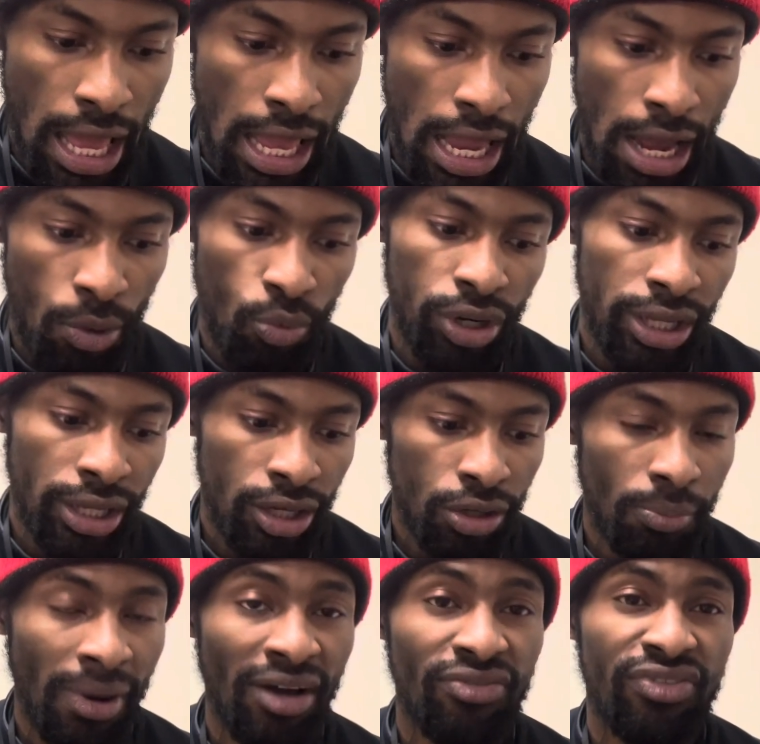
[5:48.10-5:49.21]
I want to help
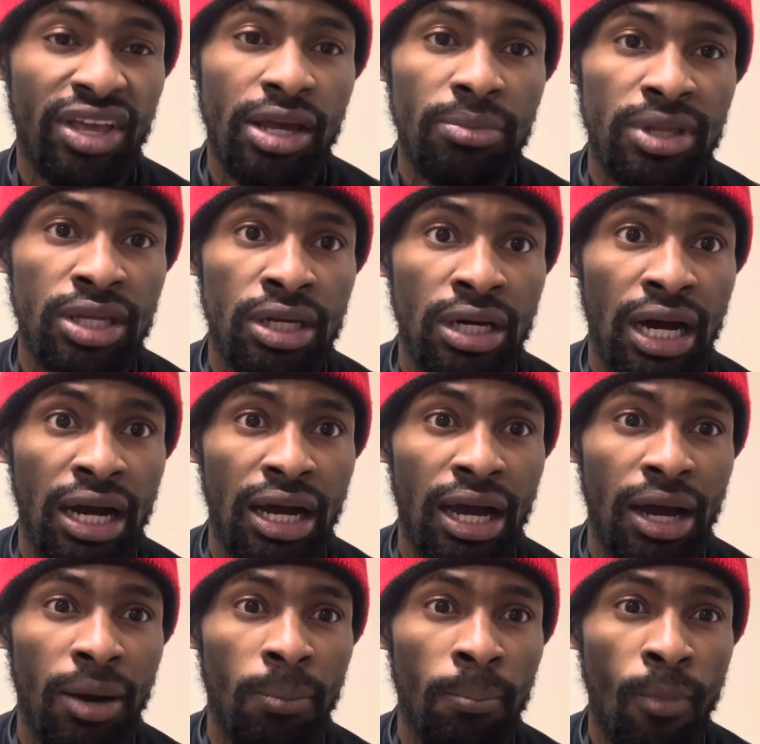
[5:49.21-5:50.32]
my family
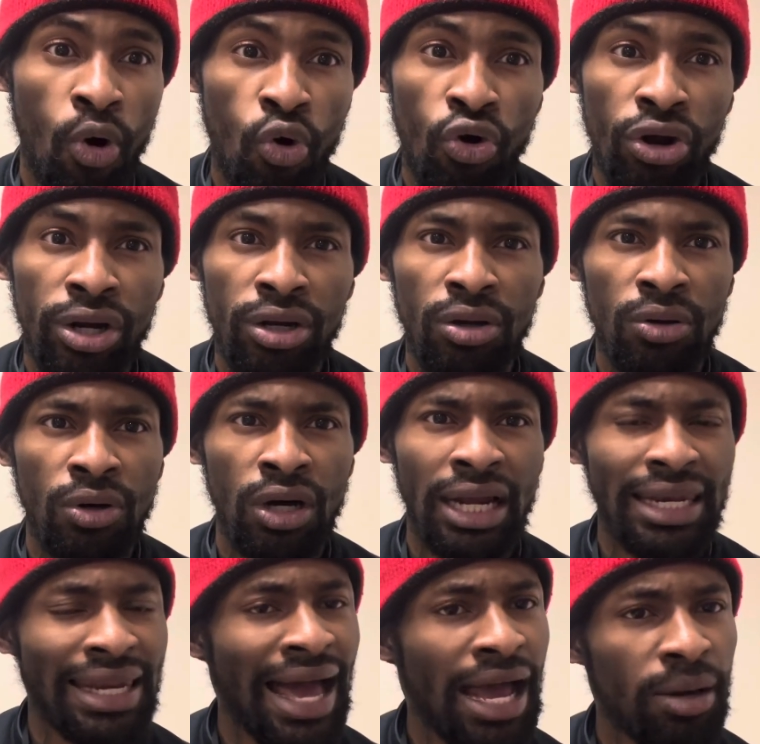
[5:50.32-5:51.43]
more, a
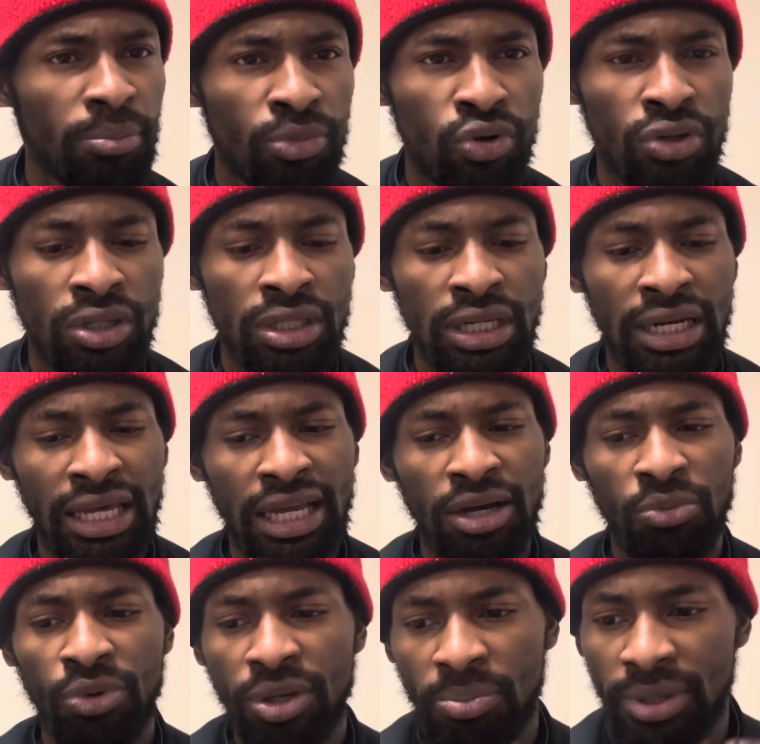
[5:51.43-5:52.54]
lot more. Like, I
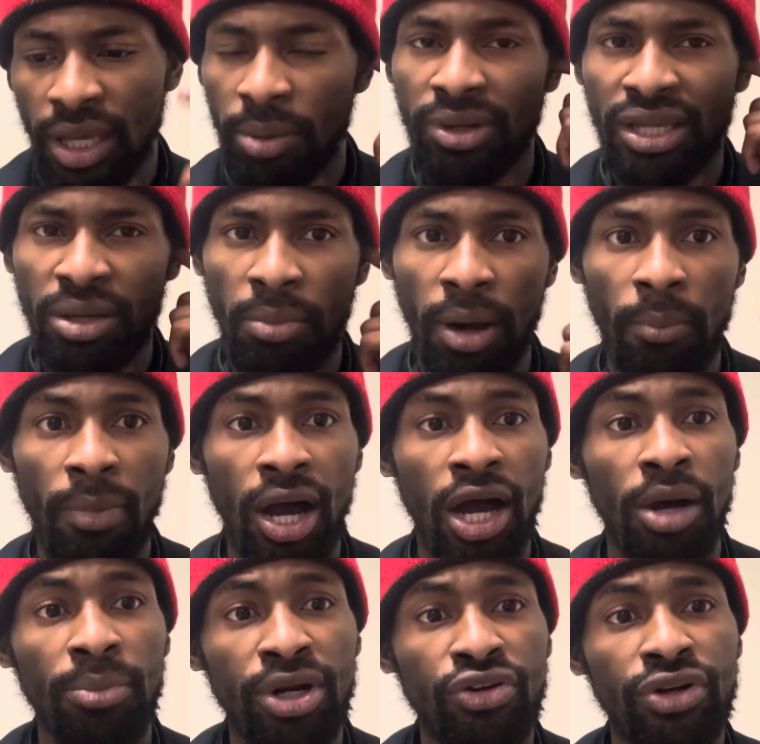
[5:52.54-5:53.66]
want to be able to get my
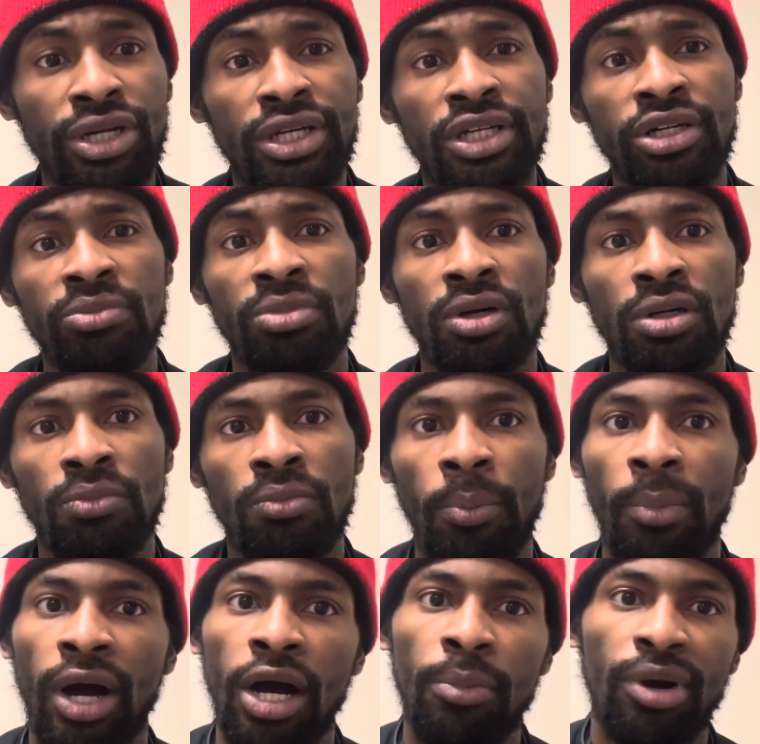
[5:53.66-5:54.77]
mom a crib, my
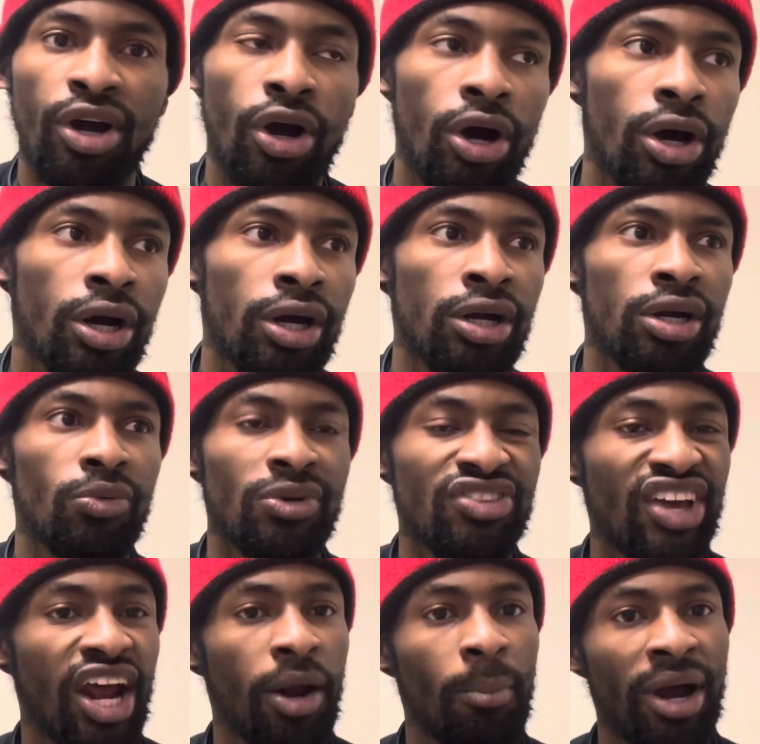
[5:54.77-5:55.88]
mom a car,
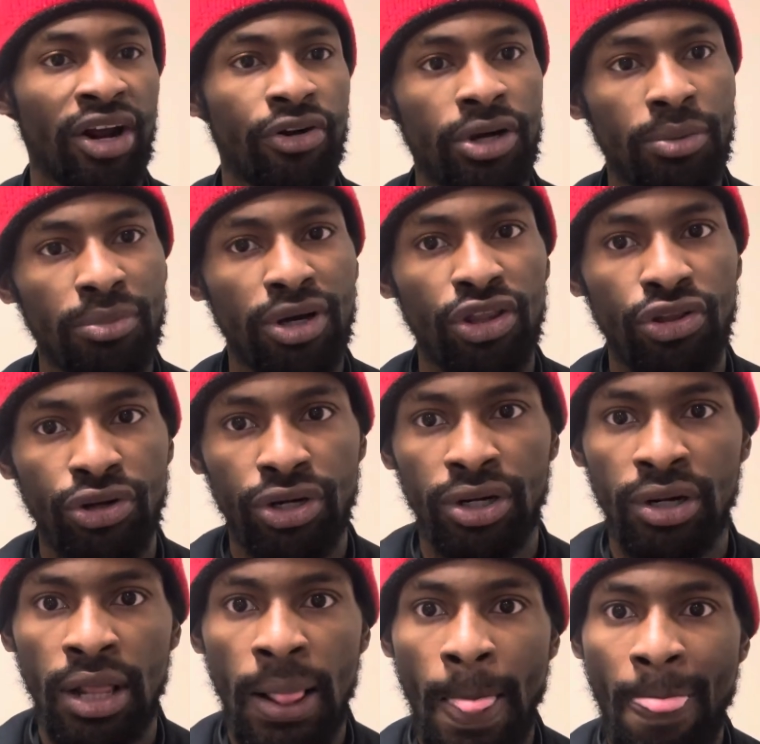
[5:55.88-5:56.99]
retire my grandmother,
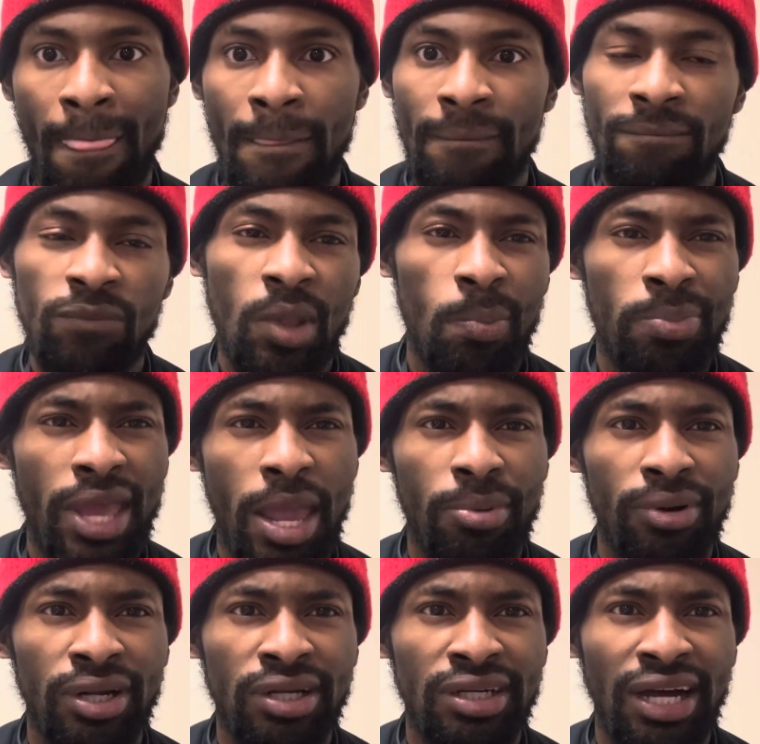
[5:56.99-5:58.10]
be able
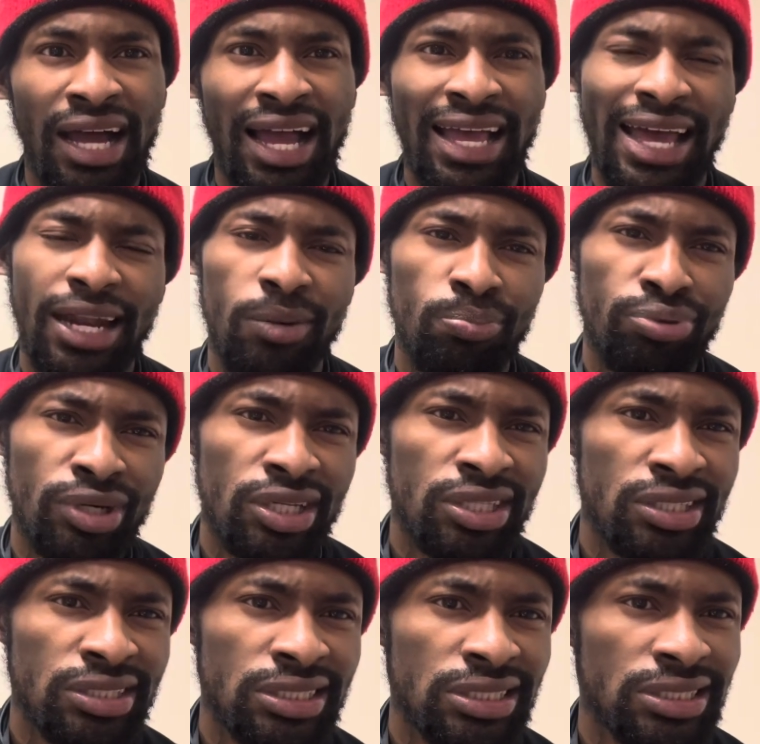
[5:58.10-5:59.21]
to, I got a
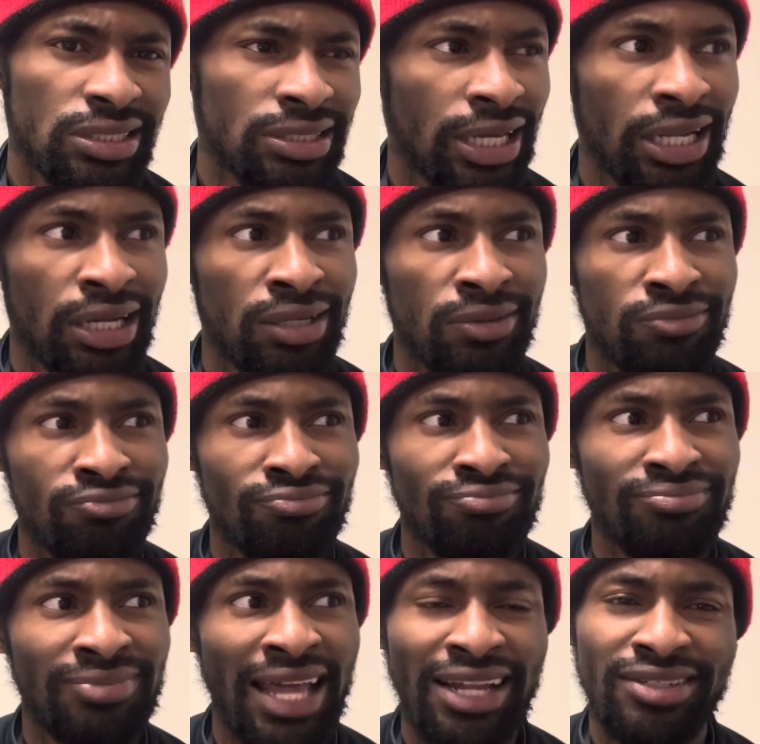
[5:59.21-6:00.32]
brothers that I'm
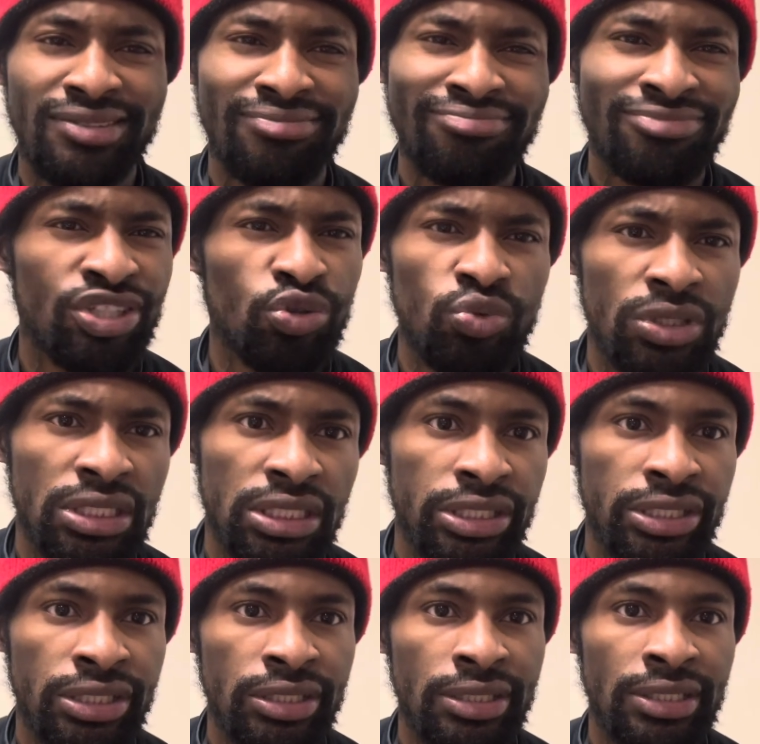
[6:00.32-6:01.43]
not too
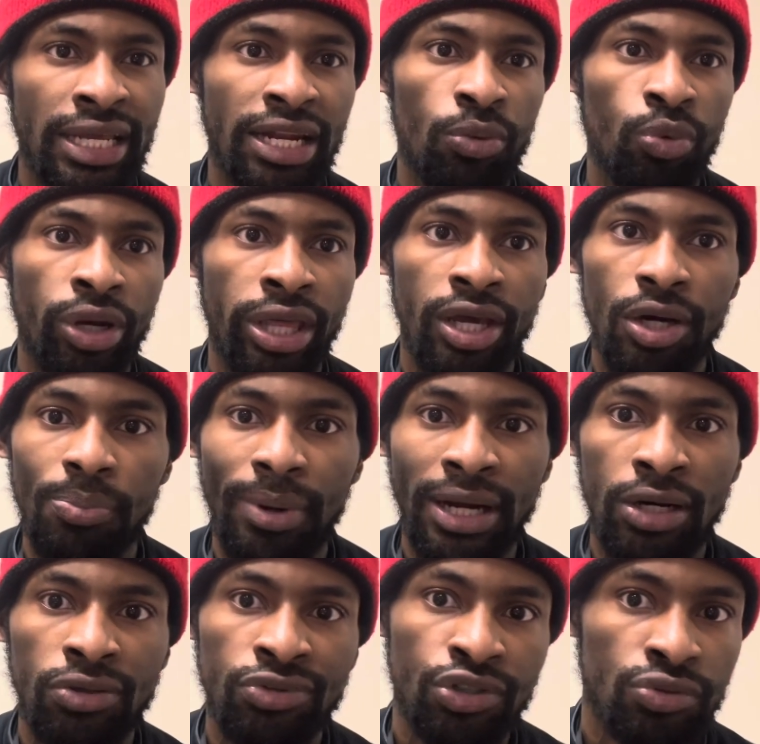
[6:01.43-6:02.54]
good, that I want to help
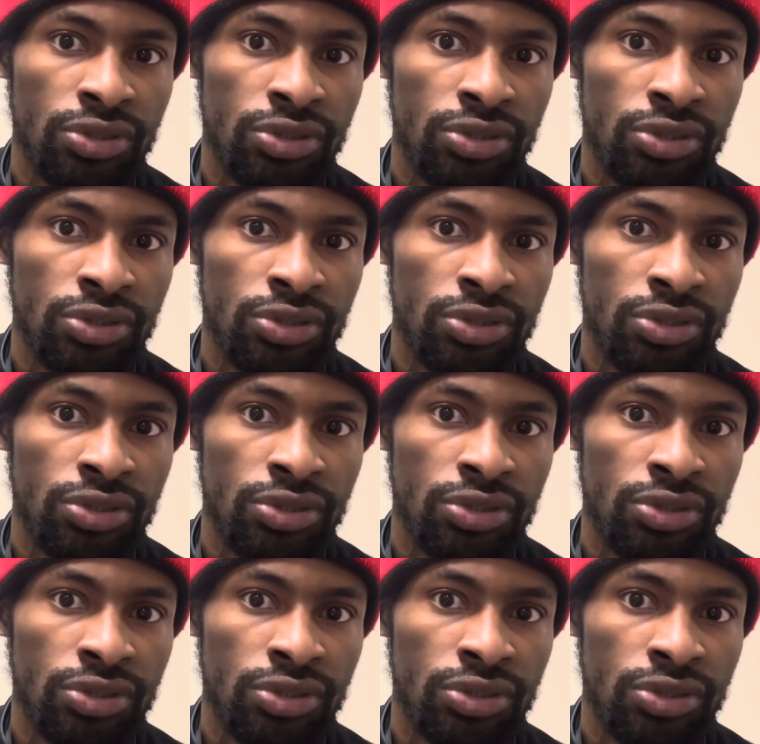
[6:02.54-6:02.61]
out, do